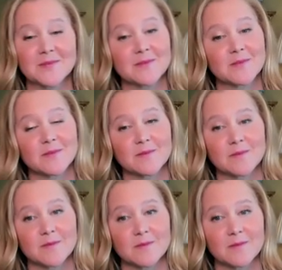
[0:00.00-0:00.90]

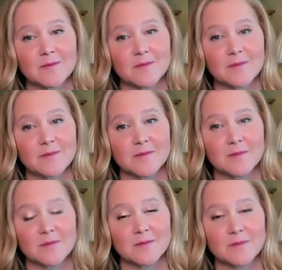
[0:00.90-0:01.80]

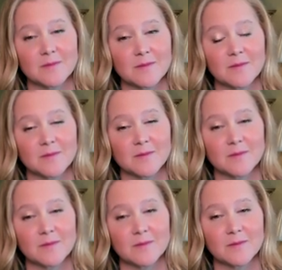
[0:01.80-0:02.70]

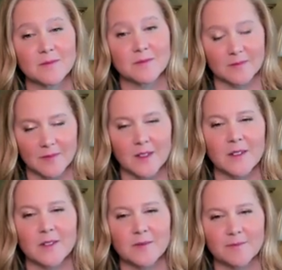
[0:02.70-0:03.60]

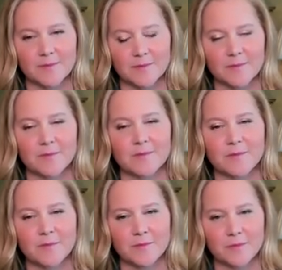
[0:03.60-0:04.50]
No words are spoken by the person on screen.